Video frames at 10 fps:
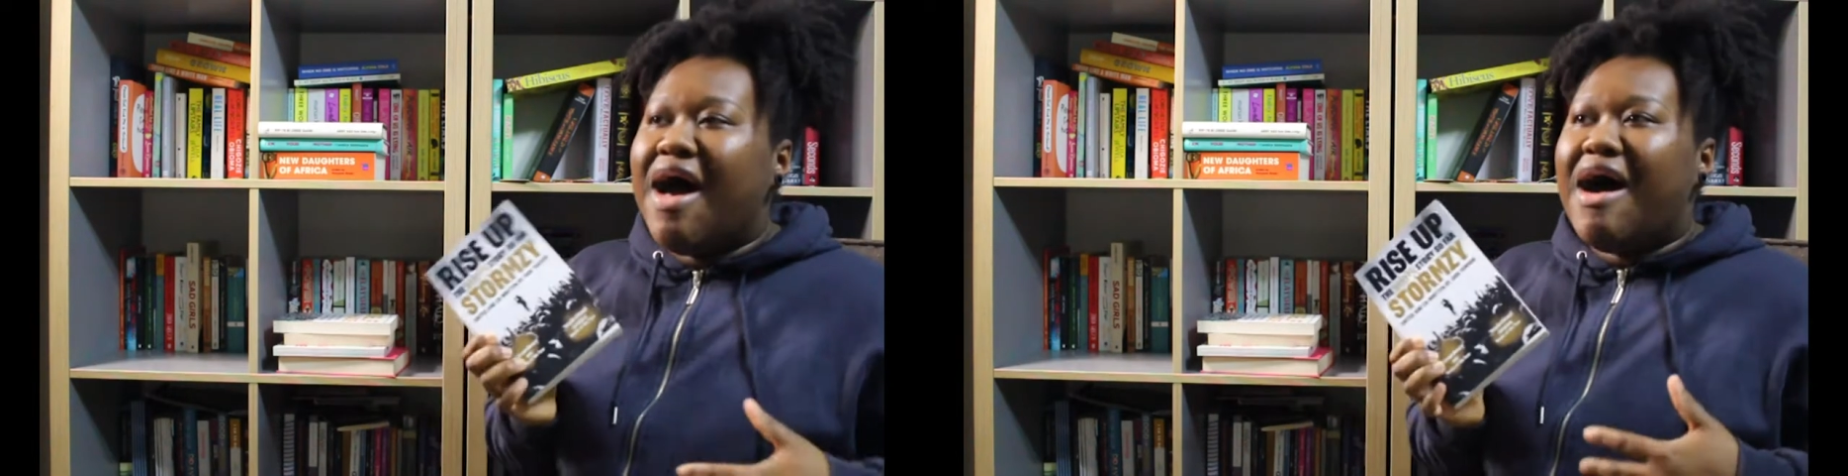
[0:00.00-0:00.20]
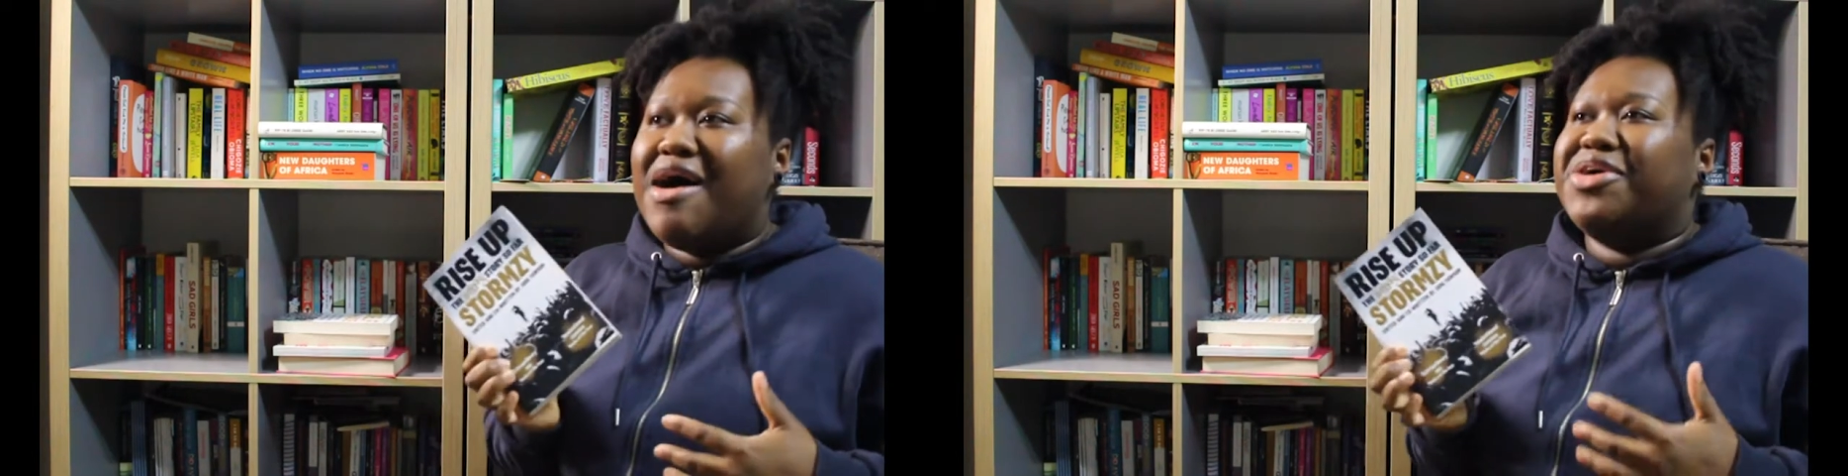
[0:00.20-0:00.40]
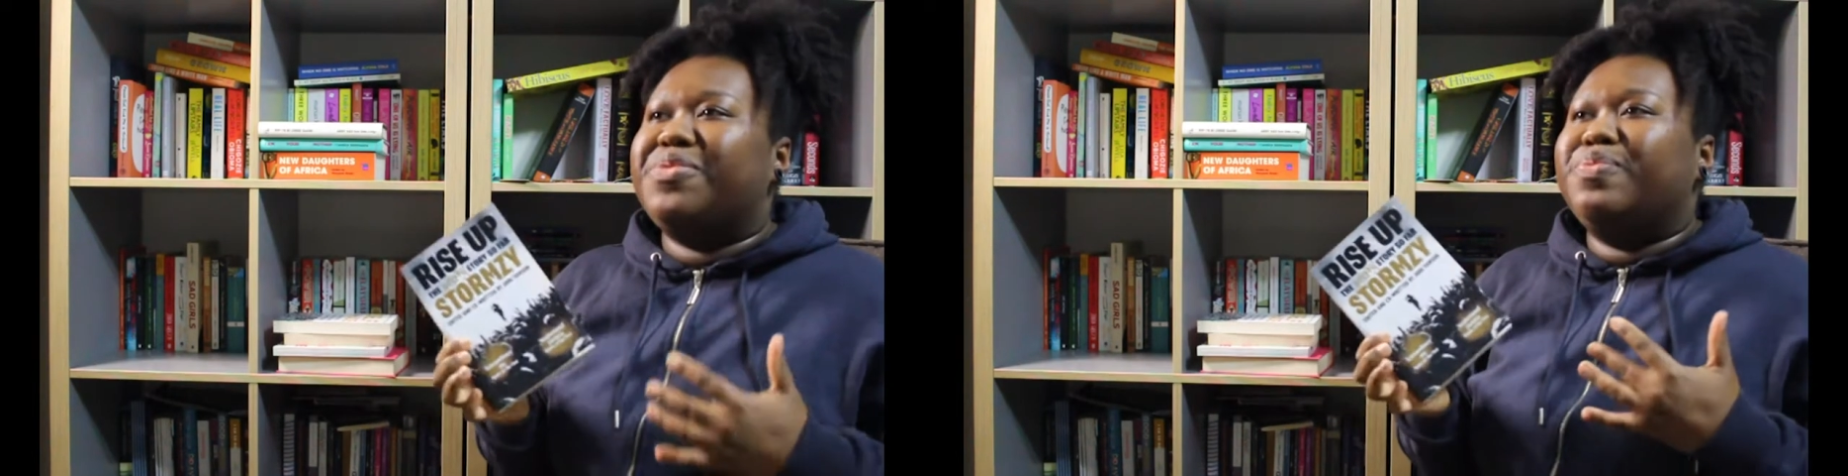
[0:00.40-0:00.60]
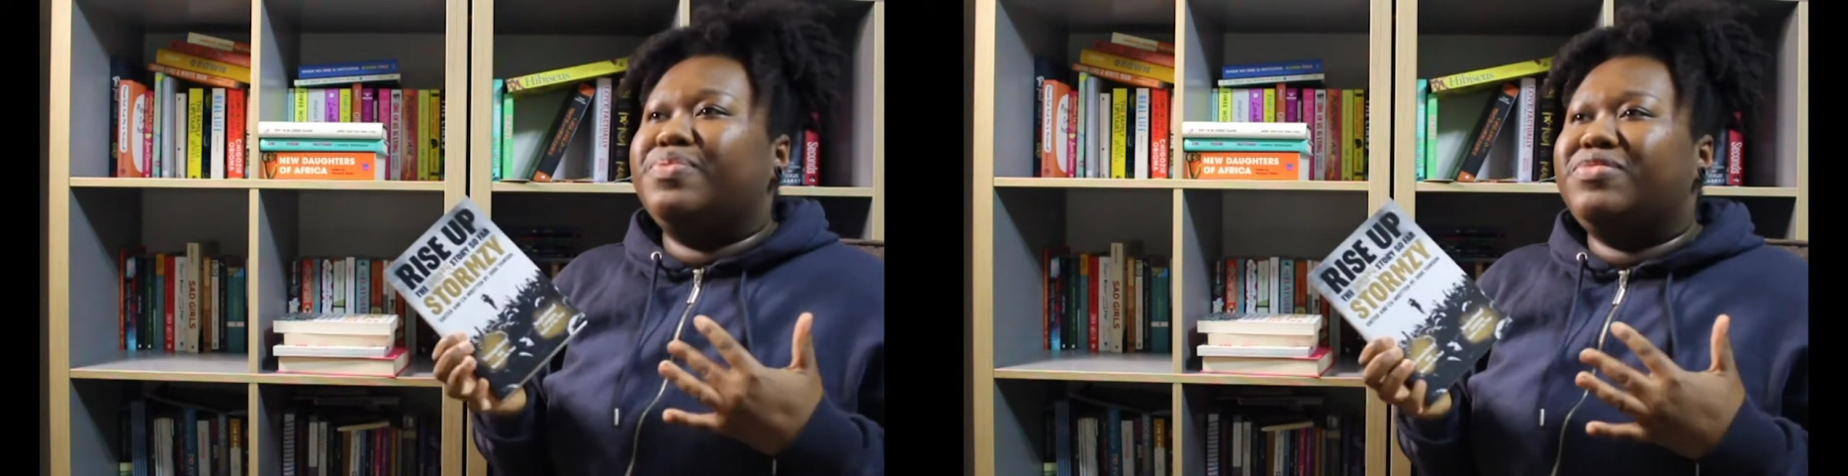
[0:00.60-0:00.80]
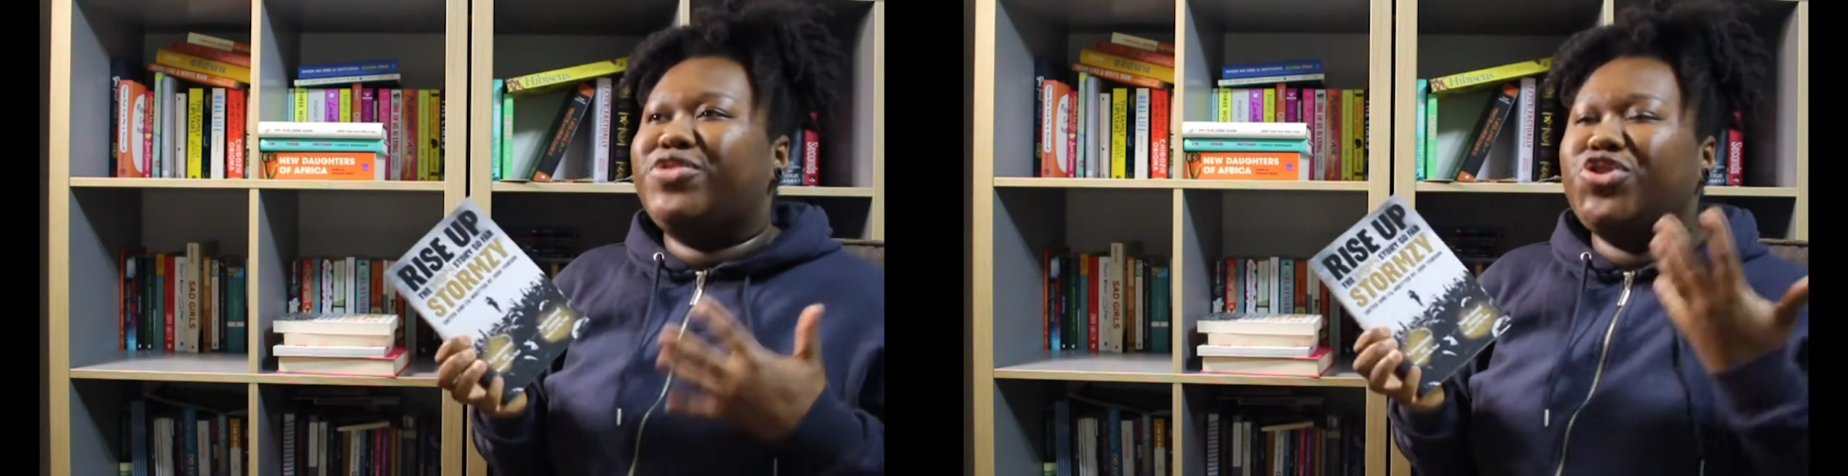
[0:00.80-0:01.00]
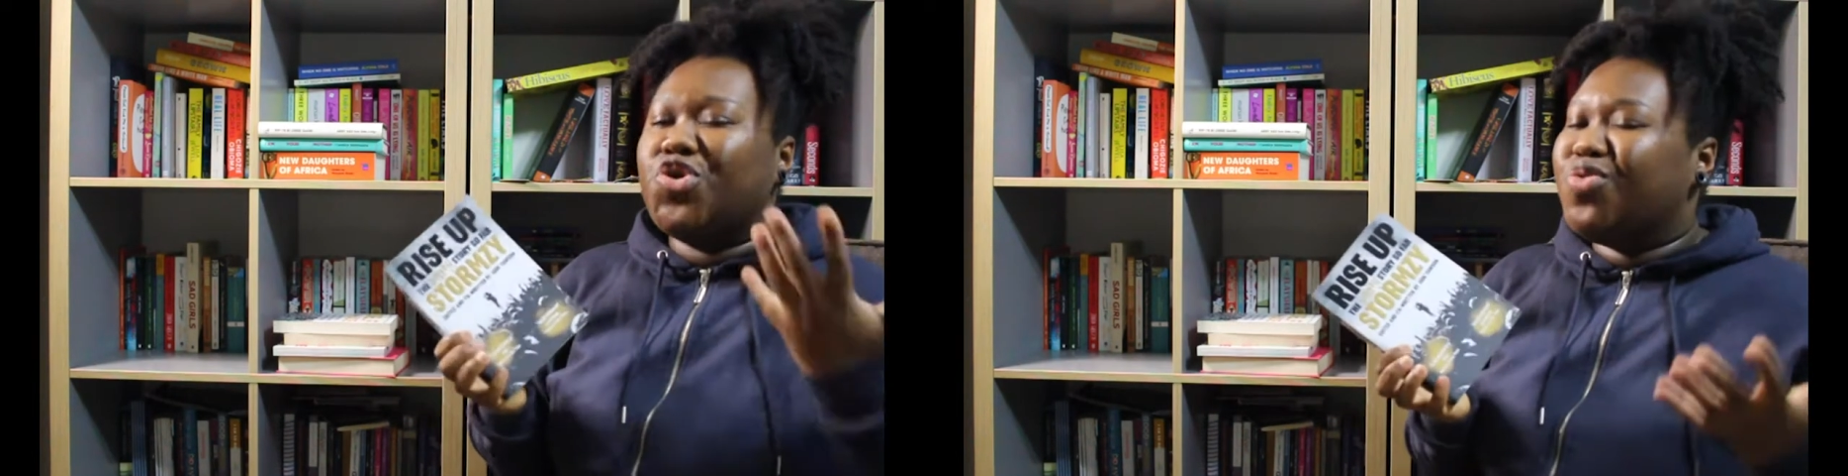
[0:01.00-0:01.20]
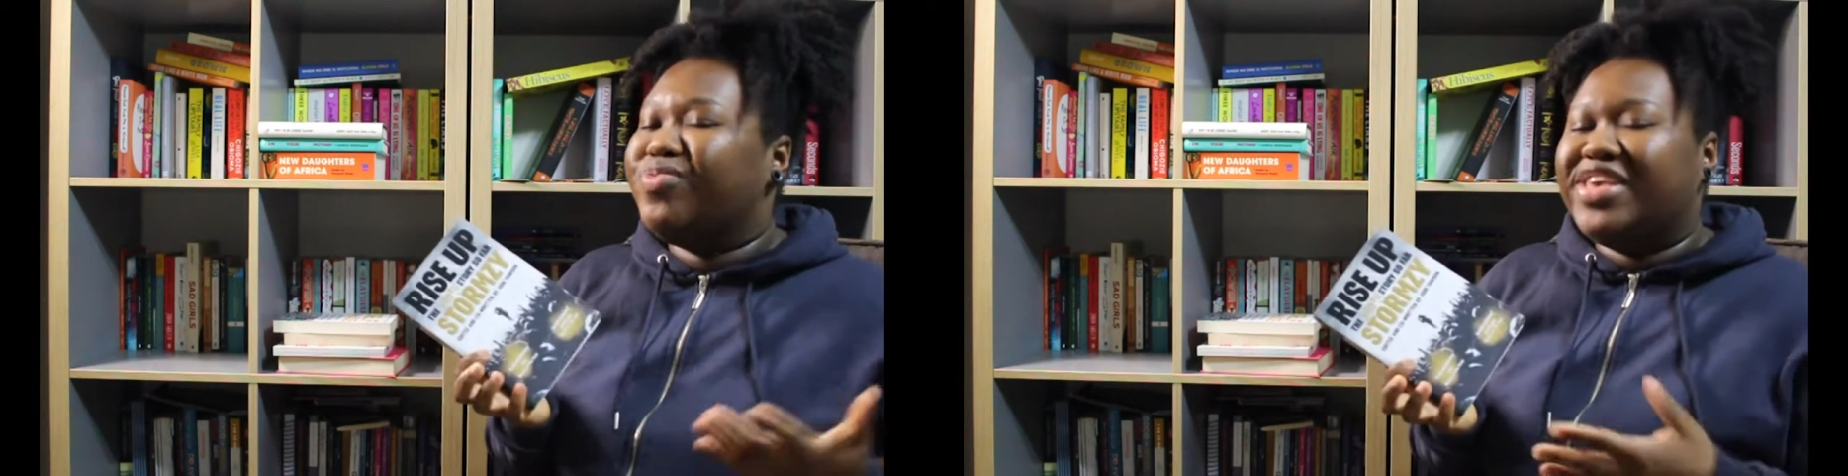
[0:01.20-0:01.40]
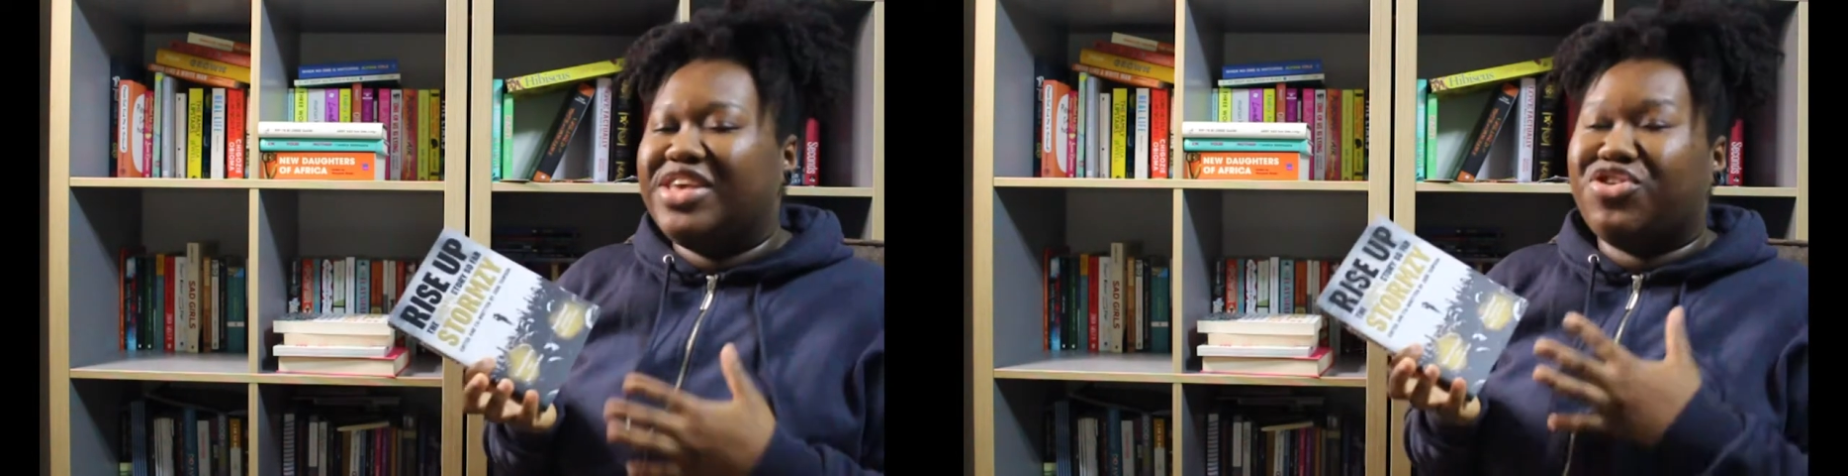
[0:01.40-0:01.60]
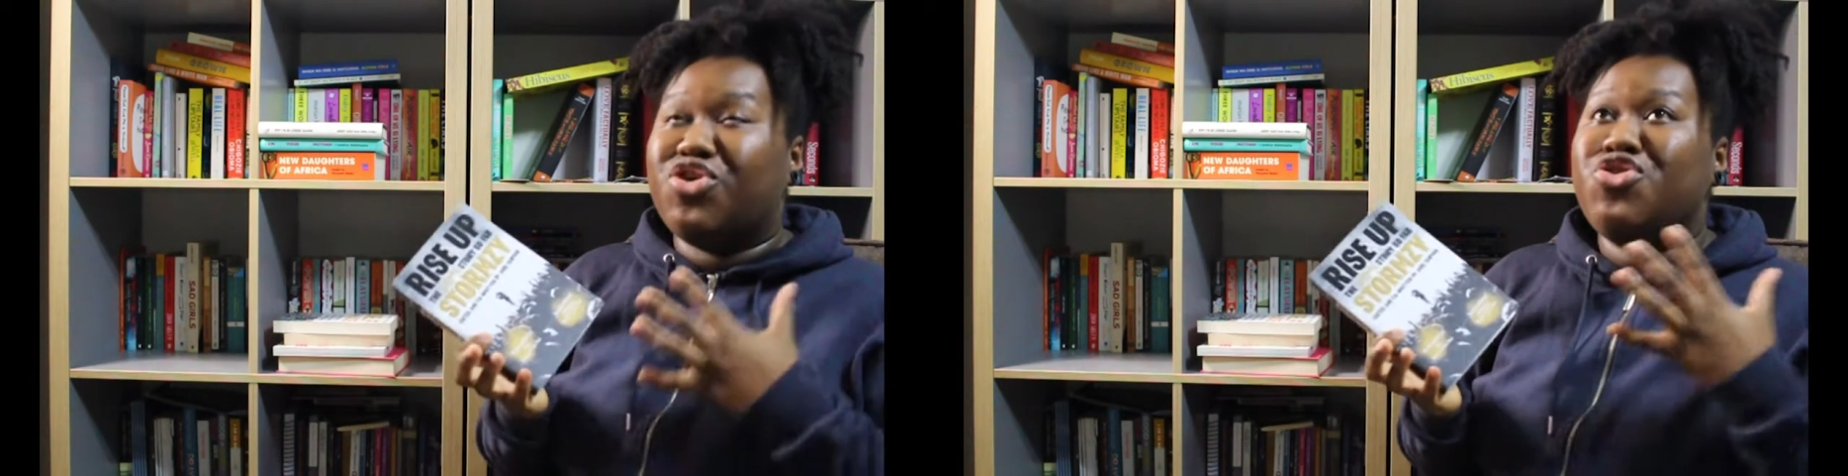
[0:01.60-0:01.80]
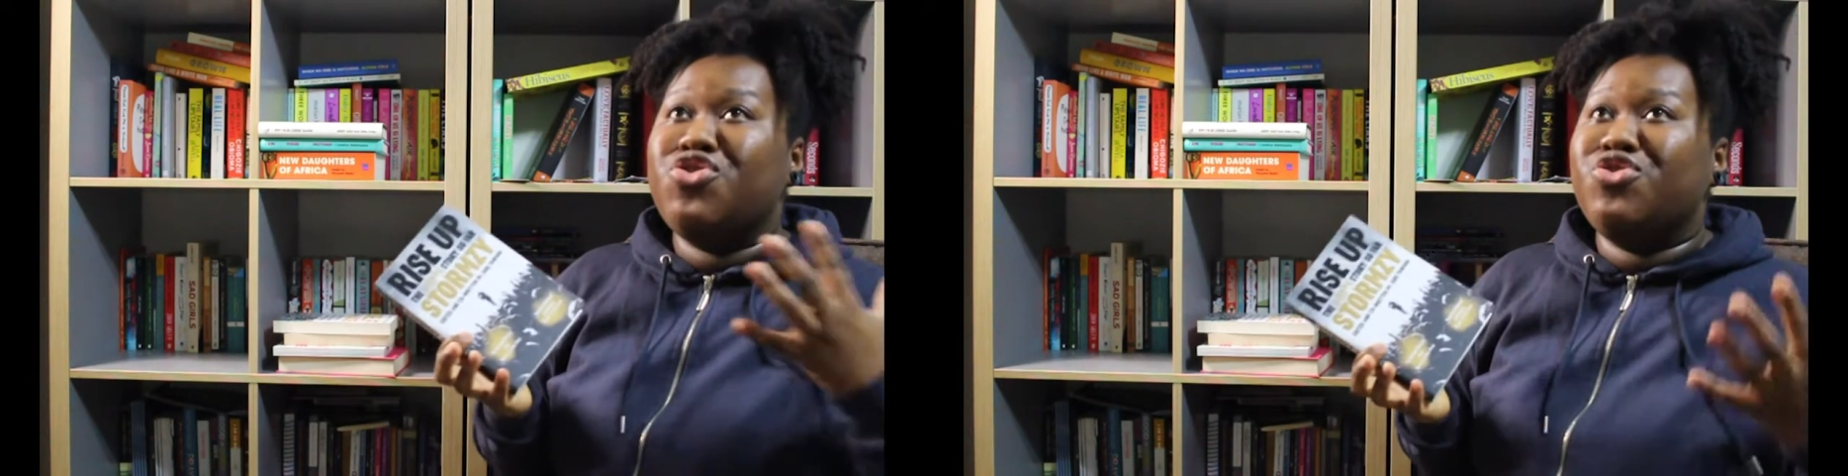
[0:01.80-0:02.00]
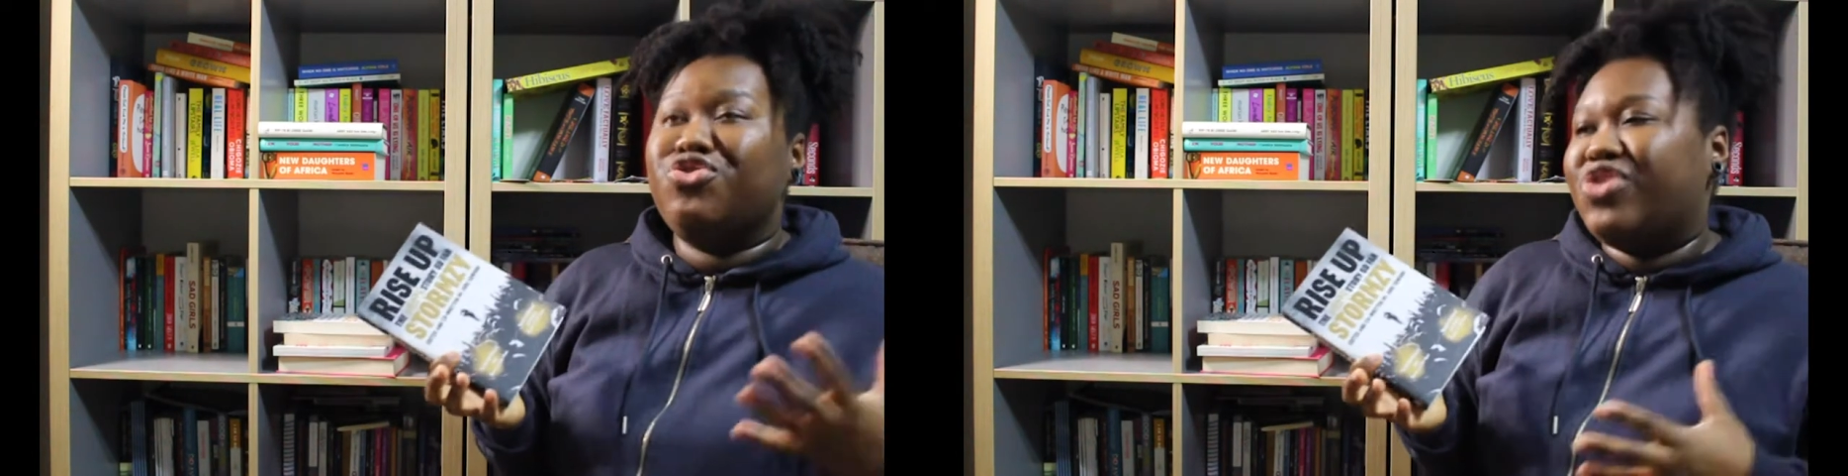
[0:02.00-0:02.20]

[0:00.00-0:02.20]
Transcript: Stormzy is a huge